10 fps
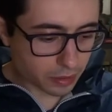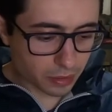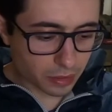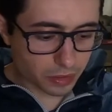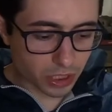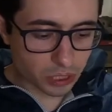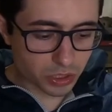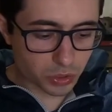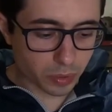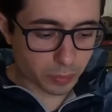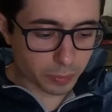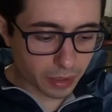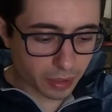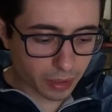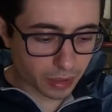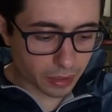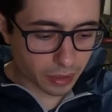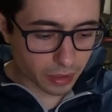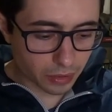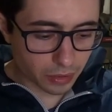just to repeat again,
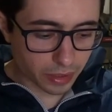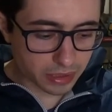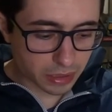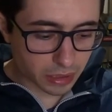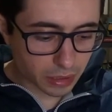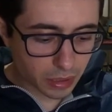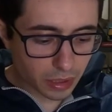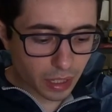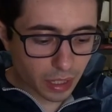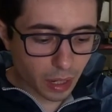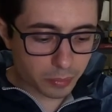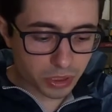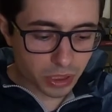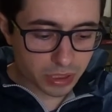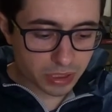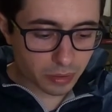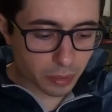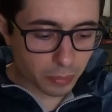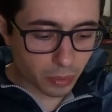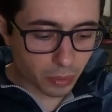you can see I'm just talking
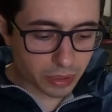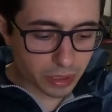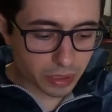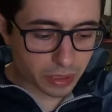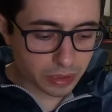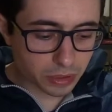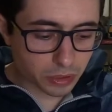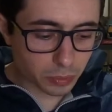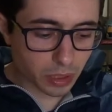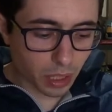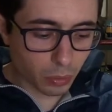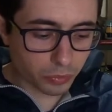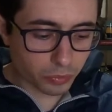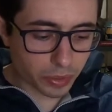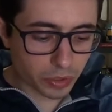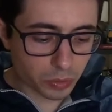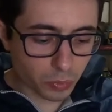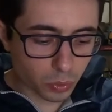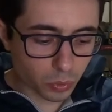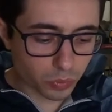about these to be our free to
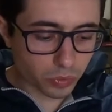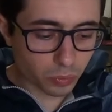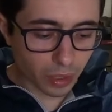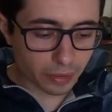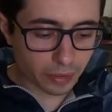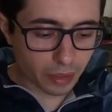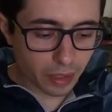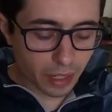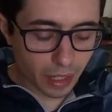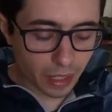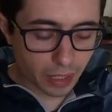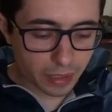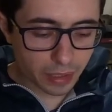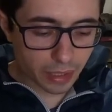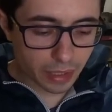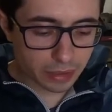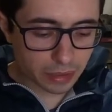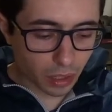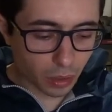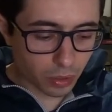move one, and here is
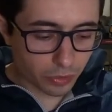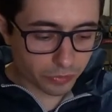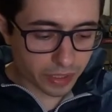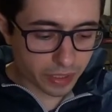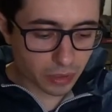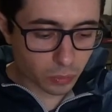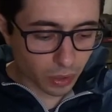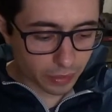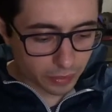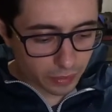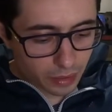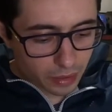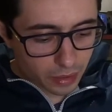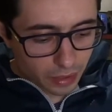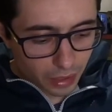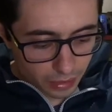our fixed one, and